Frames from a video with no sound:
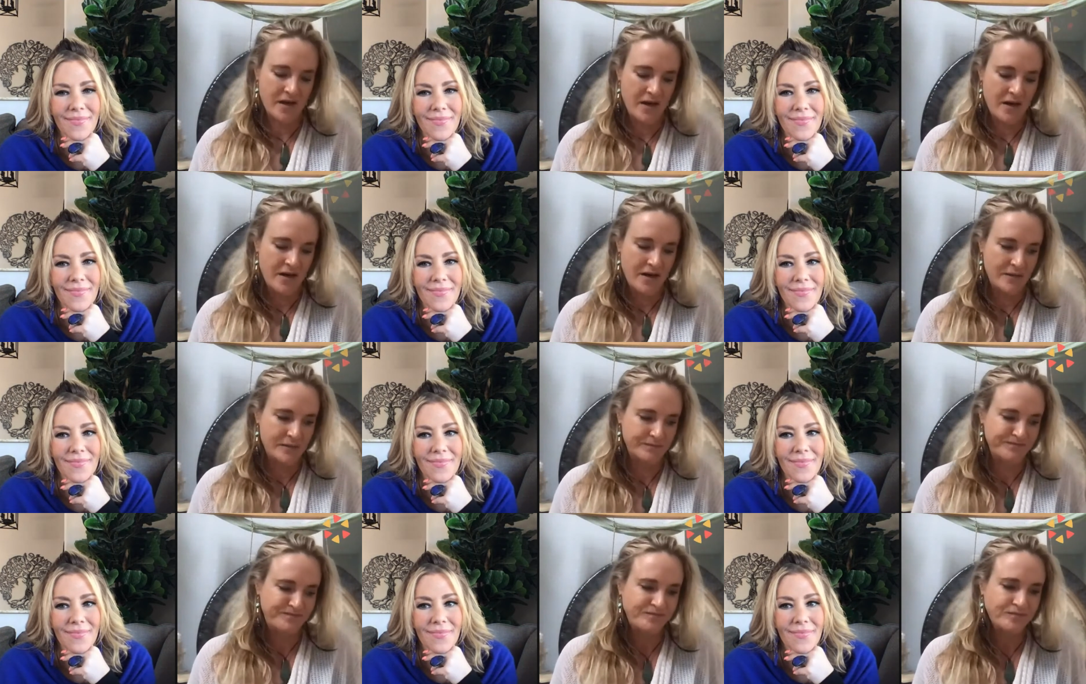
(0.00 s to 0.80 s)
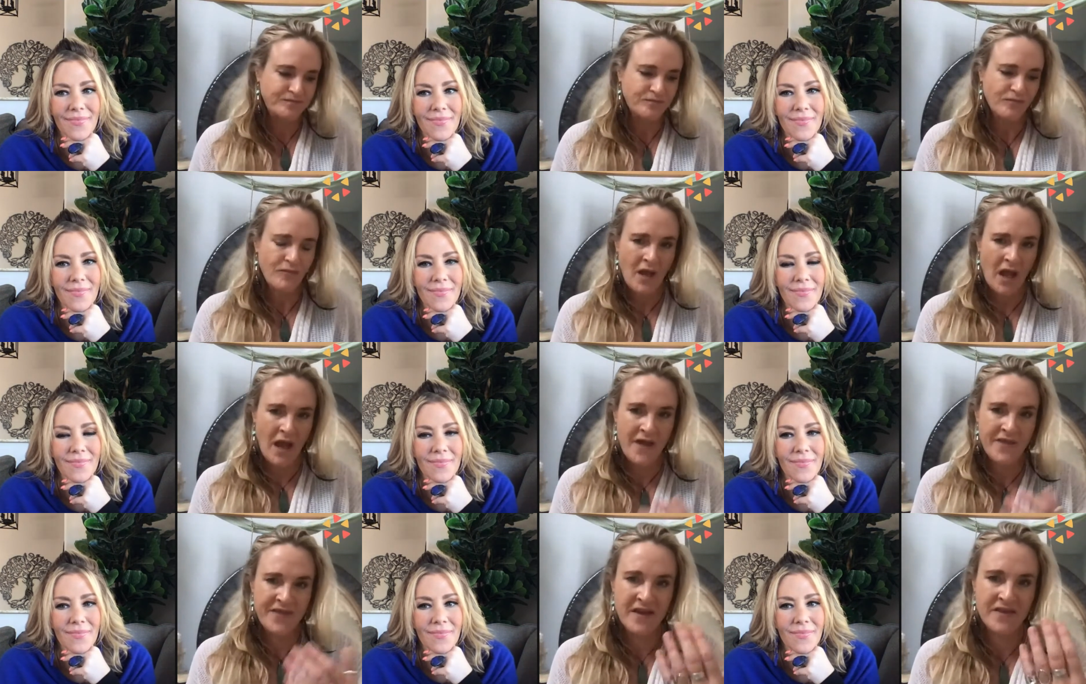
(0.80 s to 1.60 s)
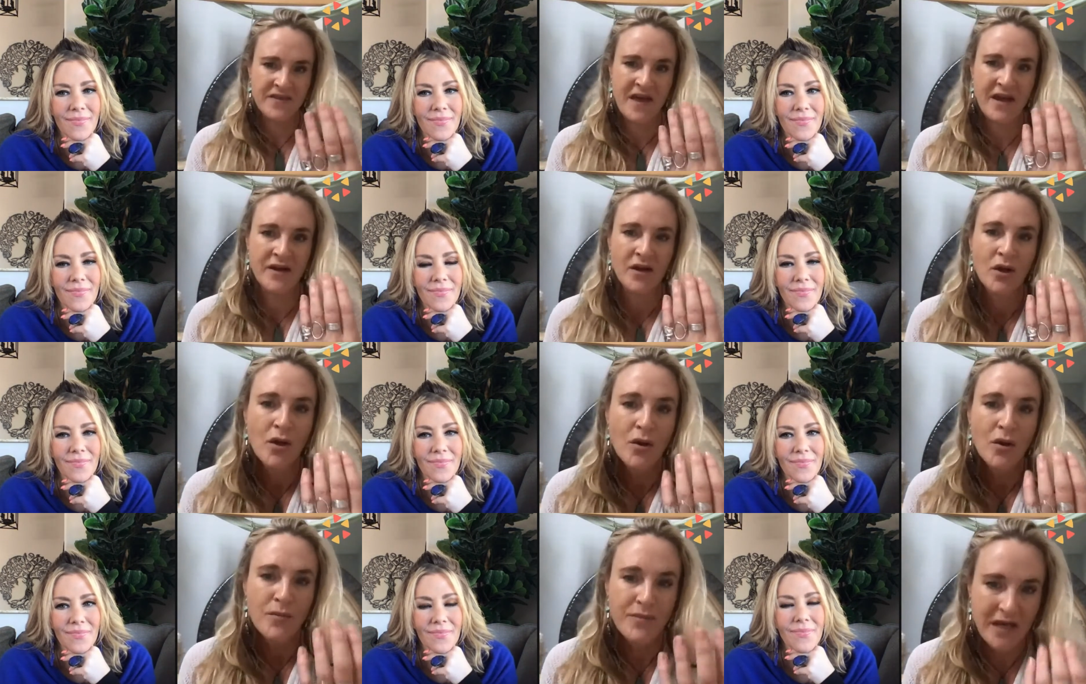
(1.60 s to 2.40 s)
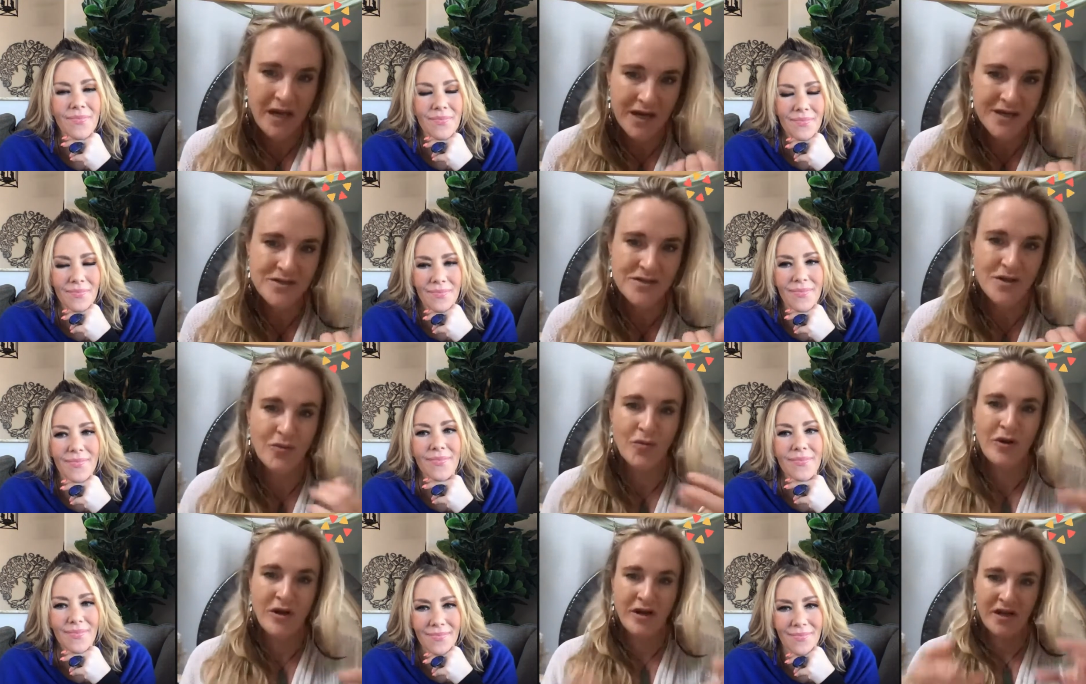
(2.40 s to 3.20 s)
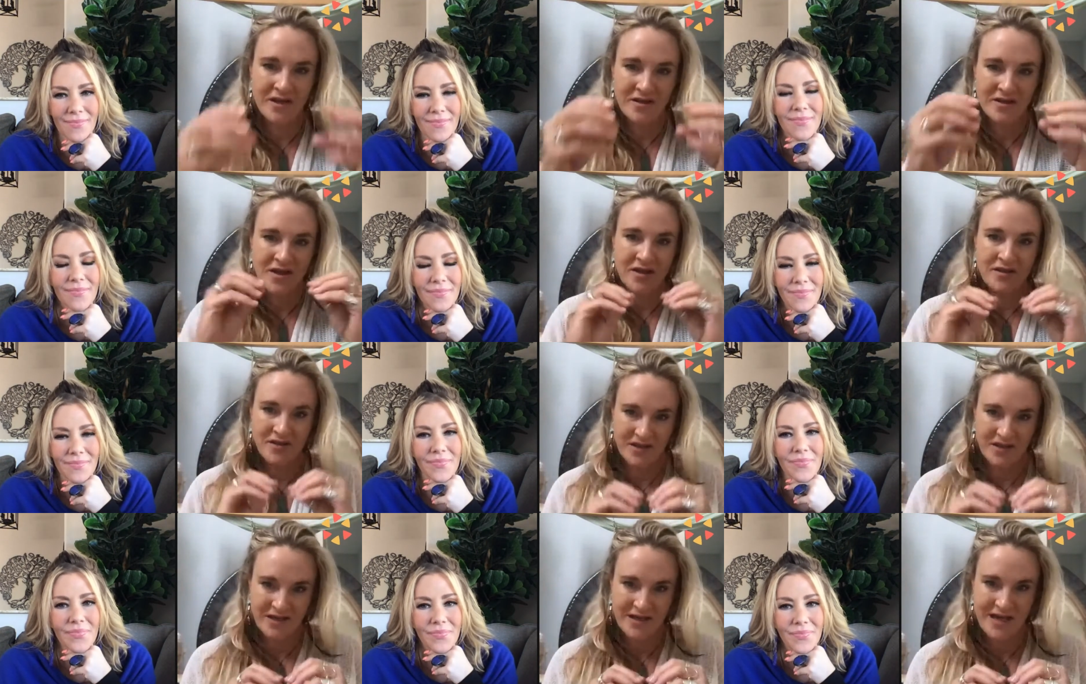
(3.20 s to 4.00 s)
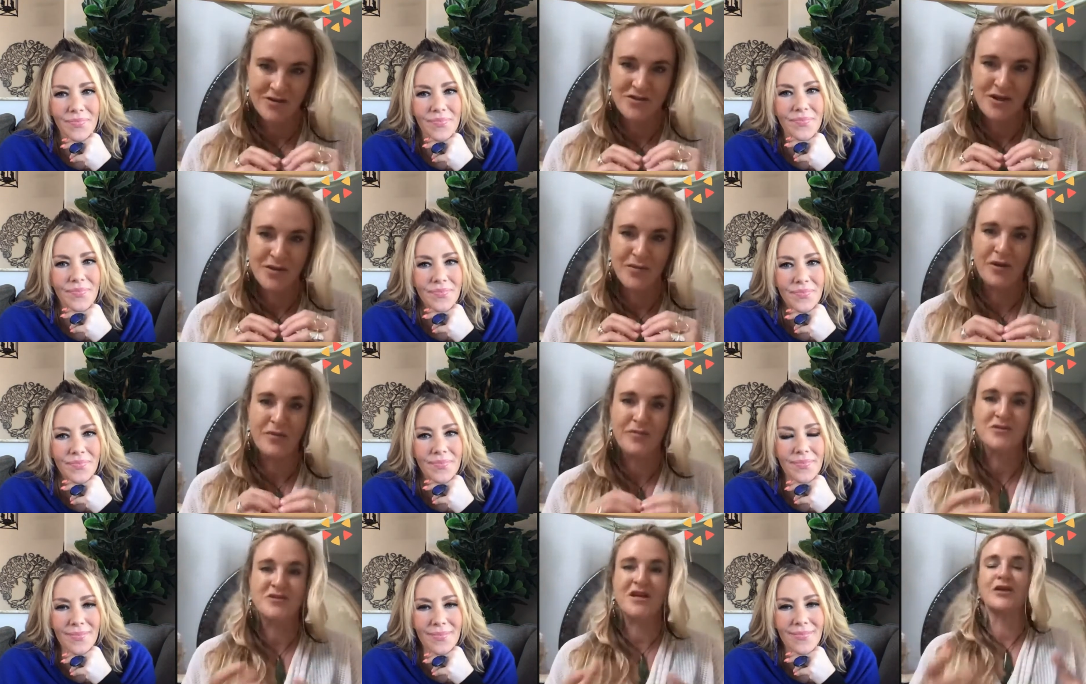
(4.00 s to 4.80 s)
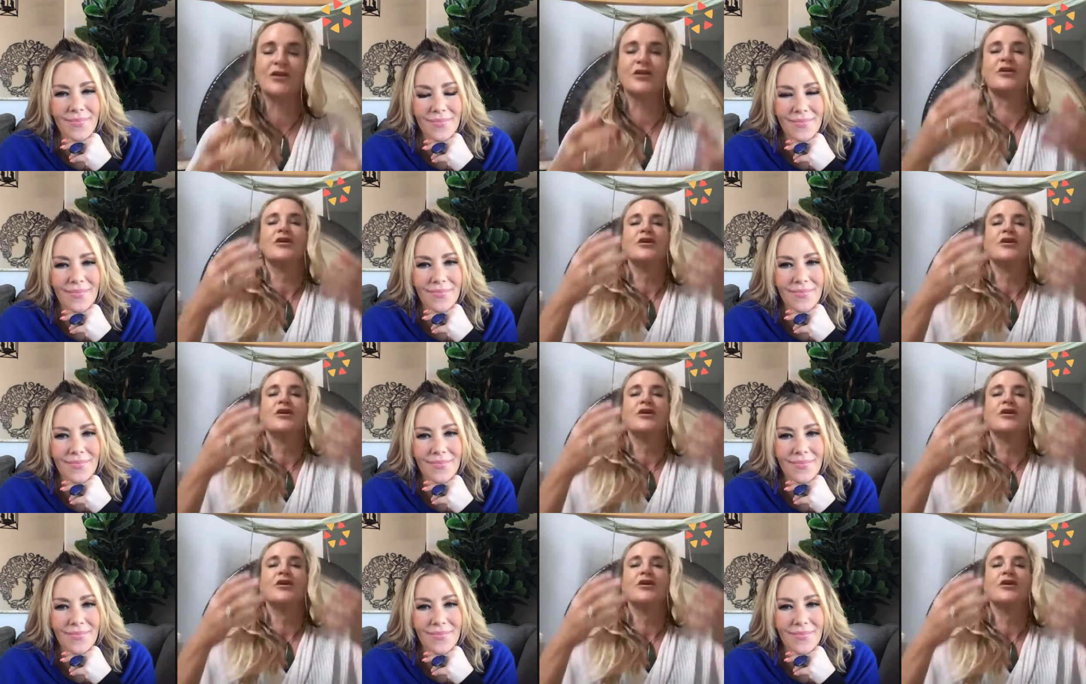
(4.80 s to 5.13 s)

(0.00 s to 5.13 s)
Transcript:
Speaker 1: um, I think then because when in in the cacao ceremony in particular,